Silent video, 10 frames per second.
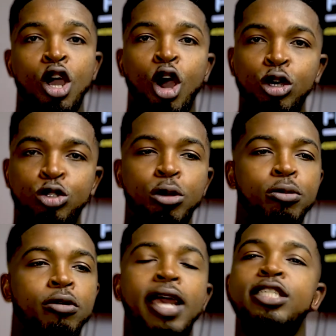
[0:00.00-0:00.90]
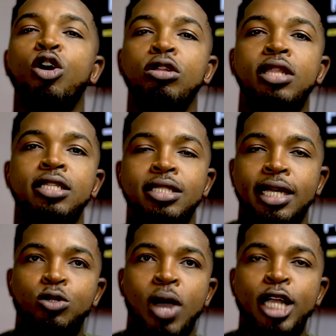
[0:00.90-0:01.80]
Also write content
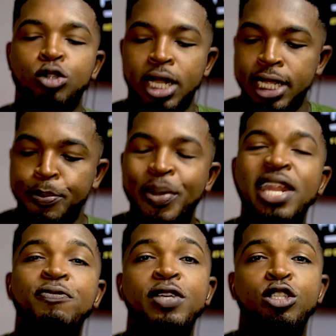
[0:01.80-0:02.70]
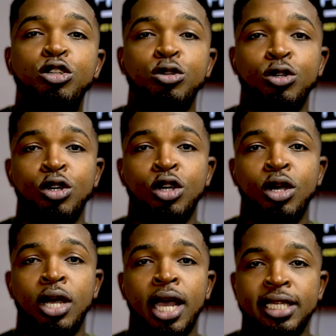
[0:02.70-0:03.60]
that will actually benefit you
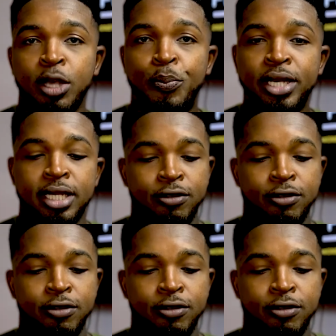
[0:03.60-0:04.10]
as a person.